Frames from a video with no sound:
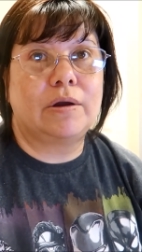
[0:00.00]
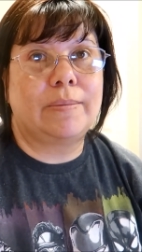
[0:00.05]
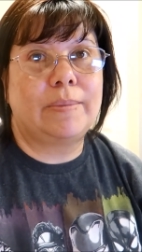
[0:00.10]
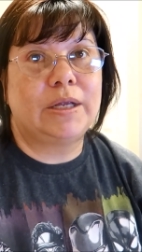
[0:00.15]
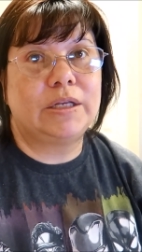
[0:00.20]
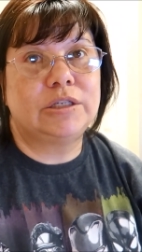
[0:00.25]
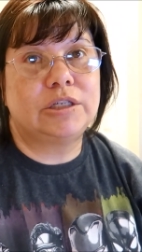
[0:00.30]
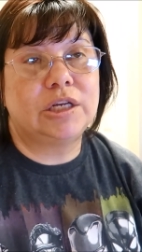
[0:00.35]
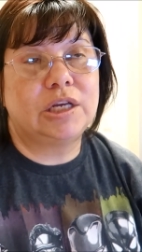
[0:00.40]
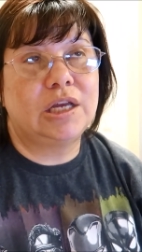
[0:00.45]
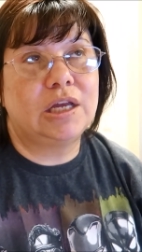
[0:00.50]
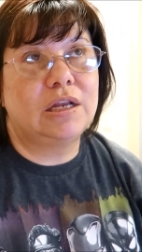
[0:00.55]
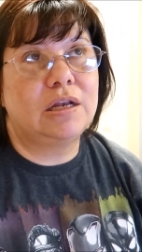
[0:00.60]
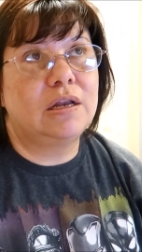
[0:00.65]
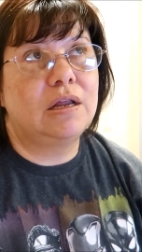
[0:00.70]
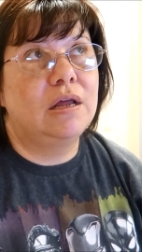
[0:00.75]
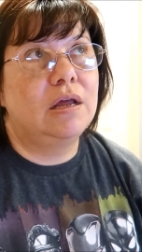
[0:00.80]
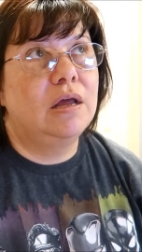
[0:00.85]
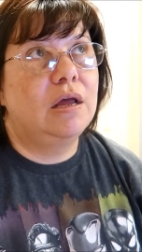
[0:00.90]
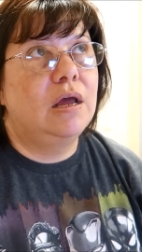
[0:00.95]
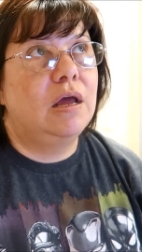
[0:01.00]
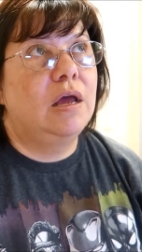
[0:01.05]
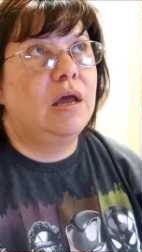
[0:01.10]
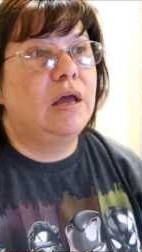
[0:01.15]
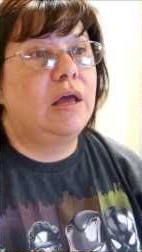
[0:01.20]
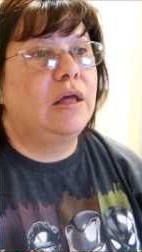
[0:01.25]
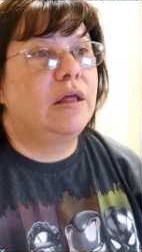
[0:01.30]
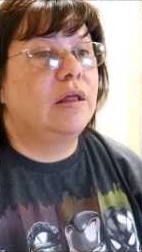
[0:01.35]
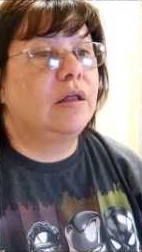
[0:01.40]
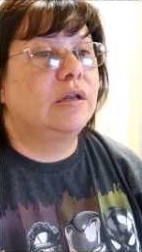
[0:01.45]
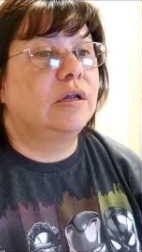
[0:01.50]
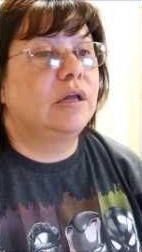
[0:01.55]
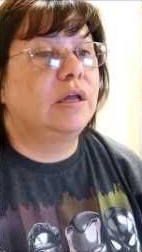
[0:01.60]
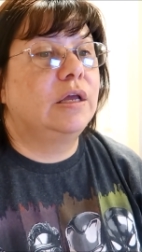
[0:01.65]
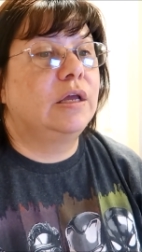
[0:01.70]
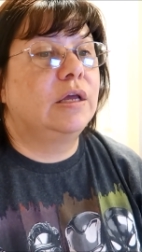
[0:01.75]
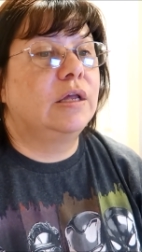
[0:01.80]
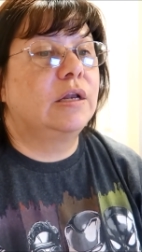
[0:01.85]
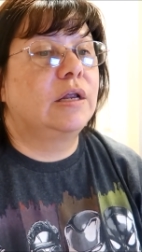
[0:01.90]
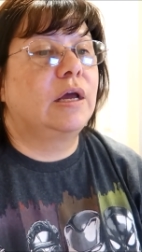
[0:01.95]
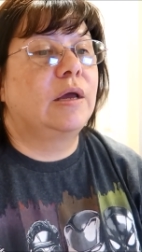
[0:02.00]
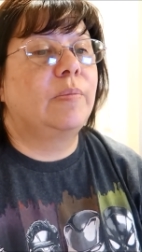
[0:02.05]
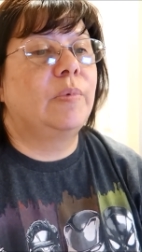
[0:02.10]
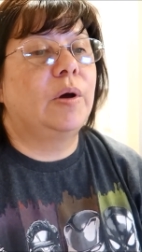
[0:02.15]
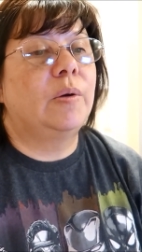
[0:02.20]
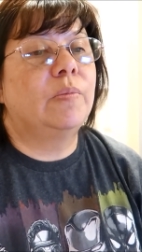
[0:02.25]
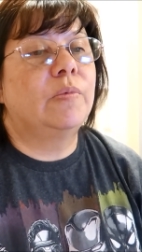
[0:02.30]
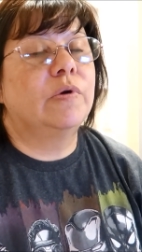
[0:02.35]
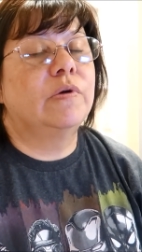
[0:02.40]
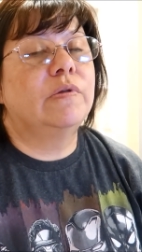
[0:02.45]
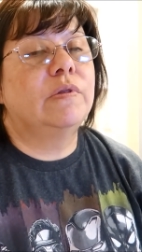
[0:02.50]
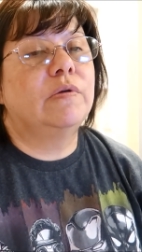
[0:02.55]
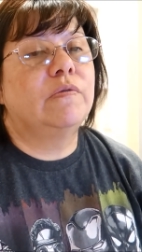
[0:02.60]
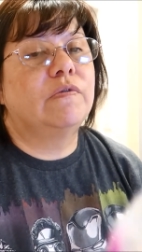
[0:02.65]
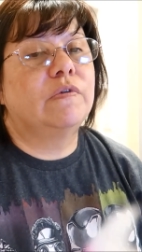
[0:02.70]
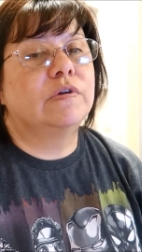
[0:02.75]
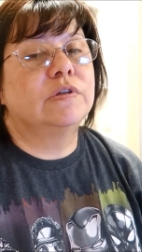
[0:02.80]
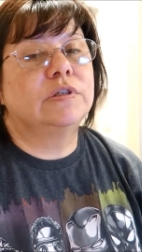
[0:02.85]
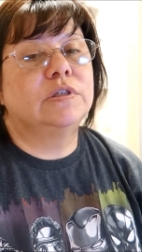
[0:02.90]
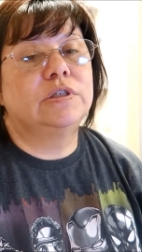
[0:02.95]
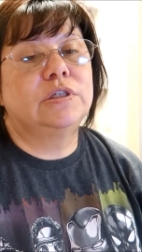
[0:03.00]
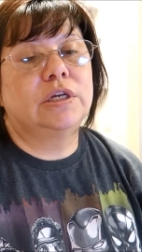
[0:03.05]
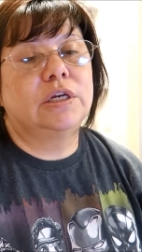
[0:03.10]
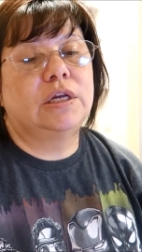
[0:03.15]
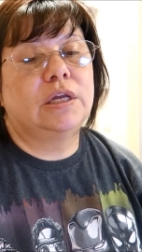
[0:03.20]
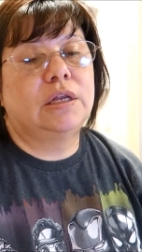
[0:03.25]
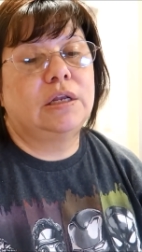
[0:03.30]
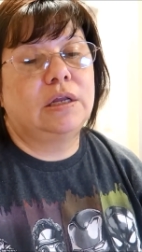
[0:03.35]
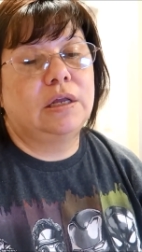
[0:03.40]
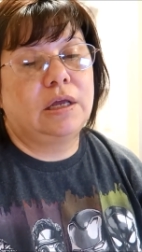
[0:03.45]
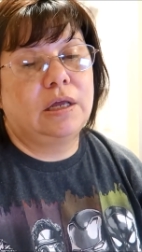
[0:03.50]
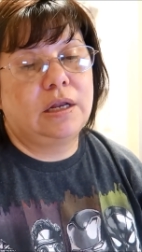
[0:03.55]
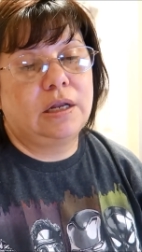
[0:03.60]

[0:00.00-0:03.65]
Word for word: I made chicken, and I bought more of the frozen chicken,